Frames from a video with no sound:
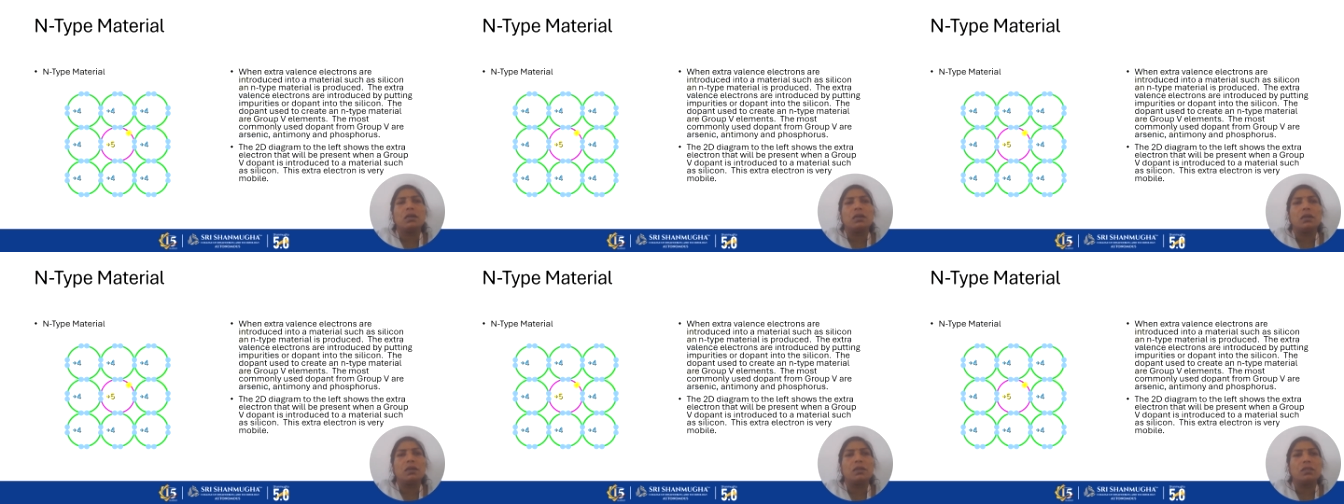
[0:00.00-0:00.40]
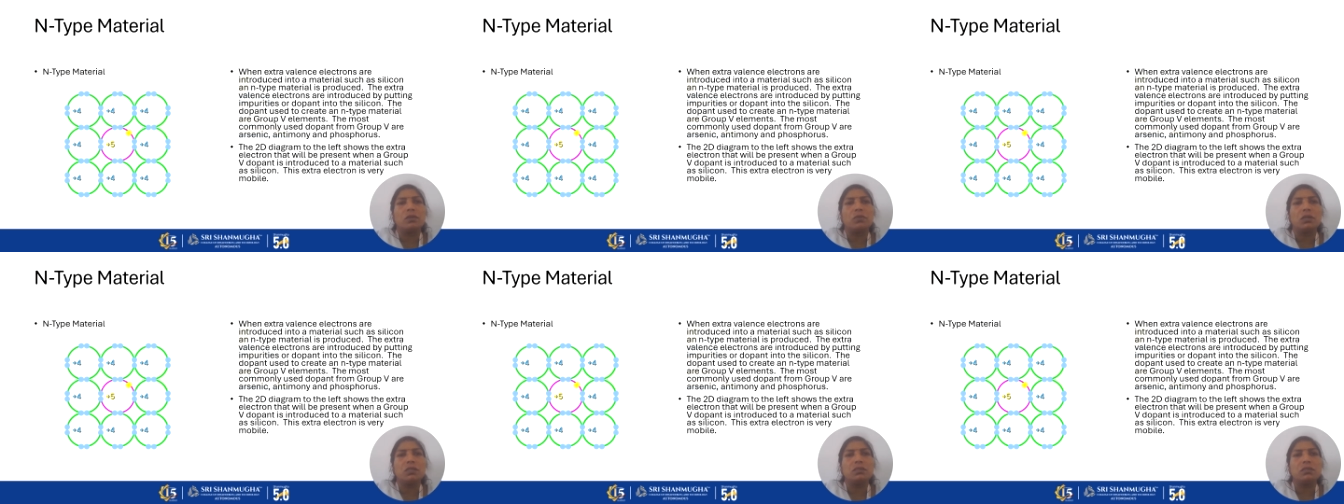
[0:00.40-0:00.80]
Another
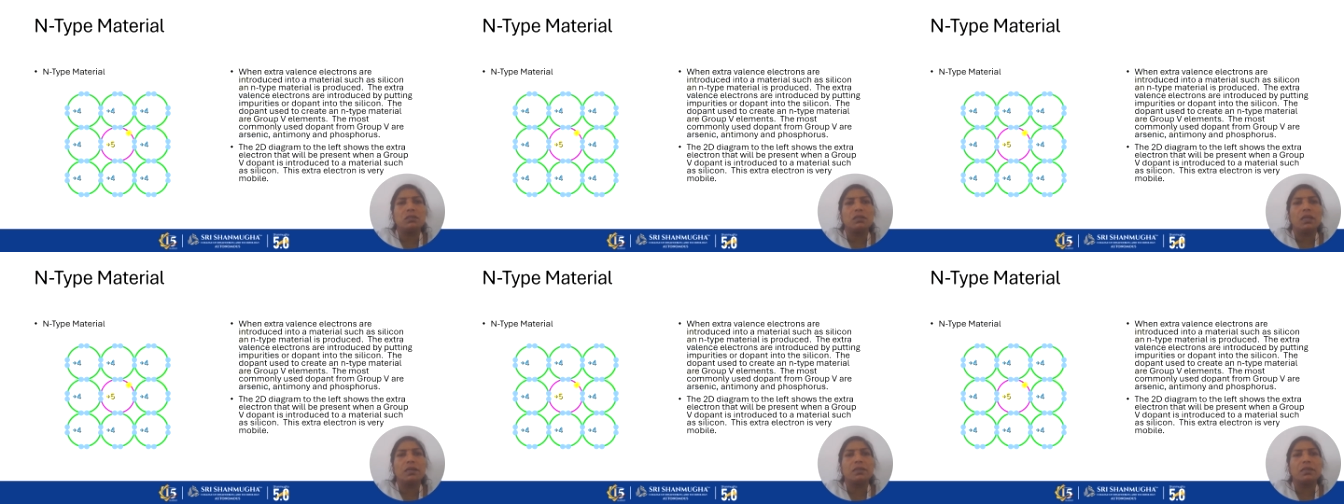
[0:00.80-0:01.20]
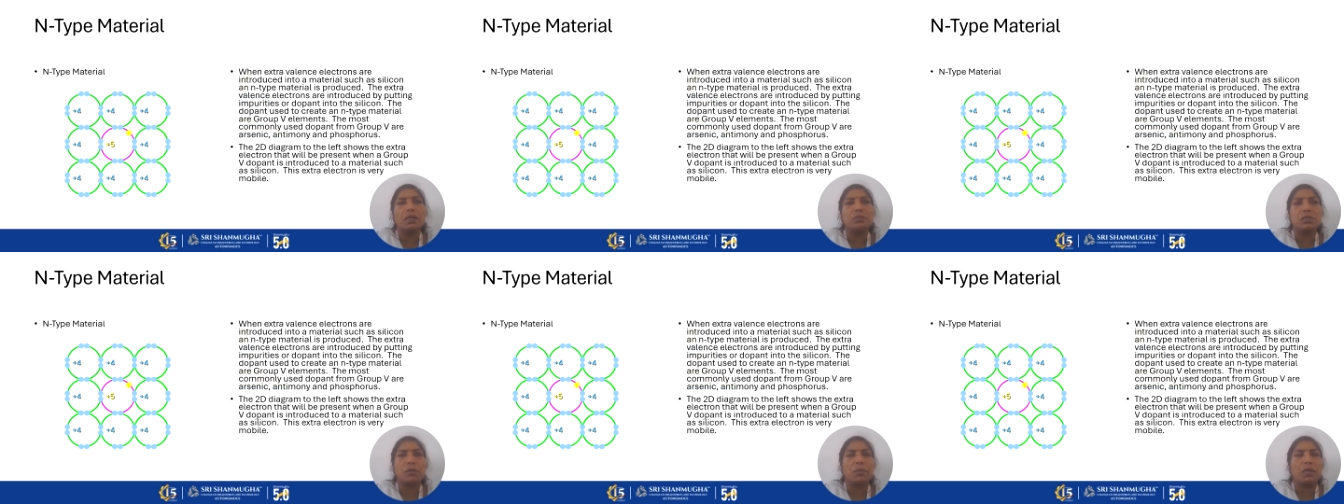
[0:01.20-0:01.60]
one is
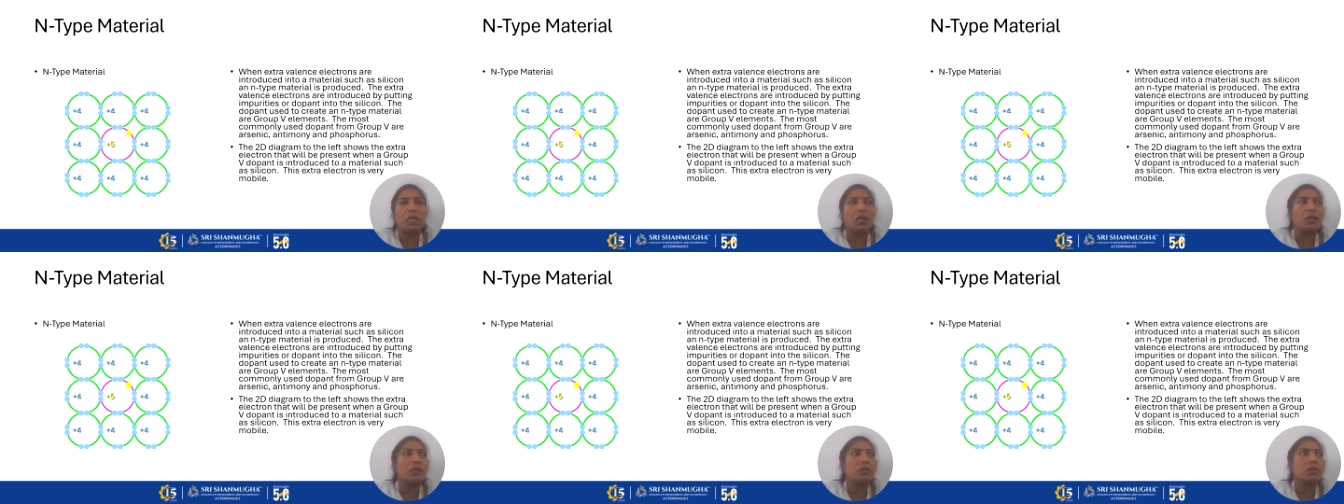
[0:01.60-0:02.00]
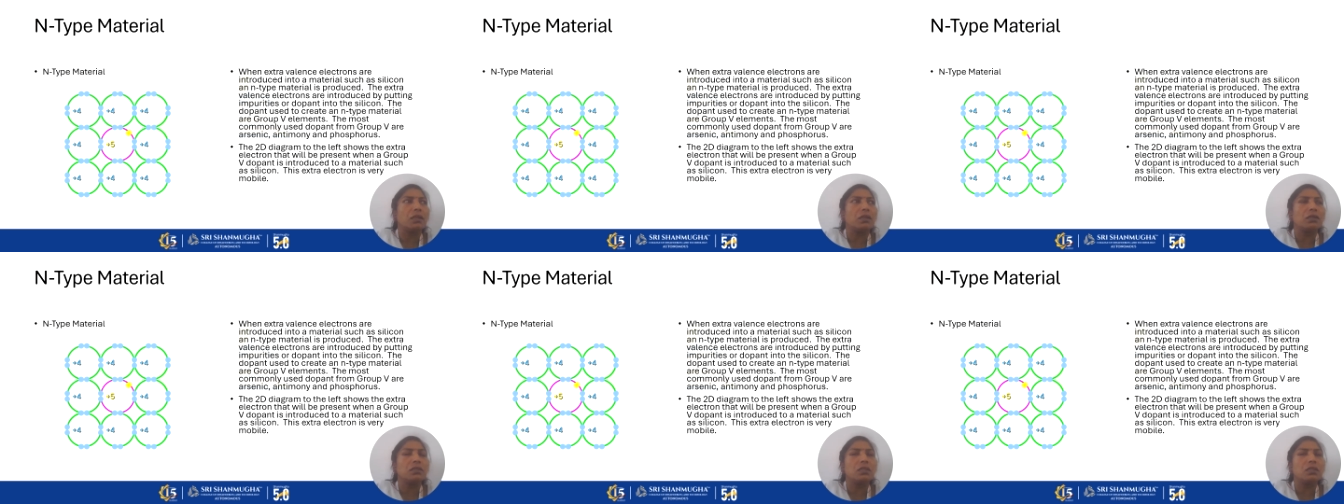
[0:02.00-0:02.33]
N-type semiconductor.